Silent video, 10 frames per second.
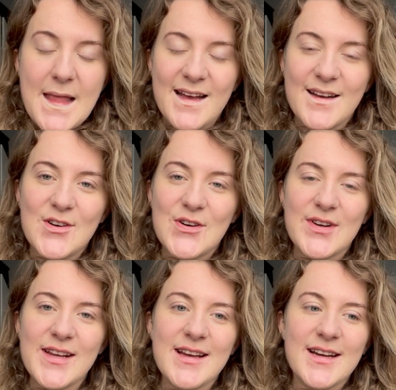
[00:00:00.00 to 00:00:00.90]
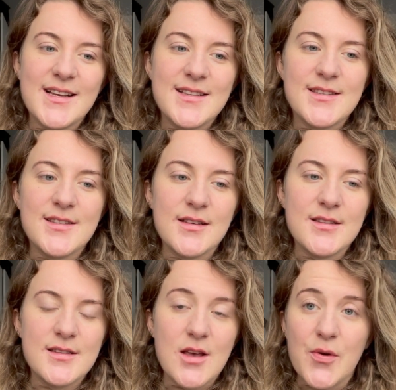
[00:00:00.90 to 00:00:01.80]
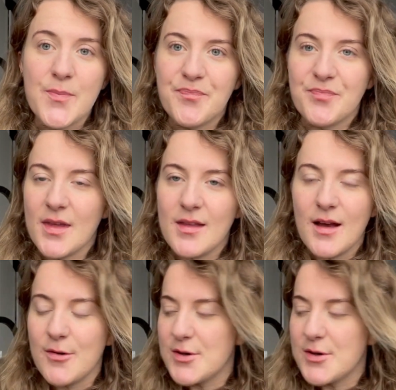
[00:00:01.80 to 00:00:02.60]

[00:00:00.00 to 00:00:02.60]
All right, guys. So I was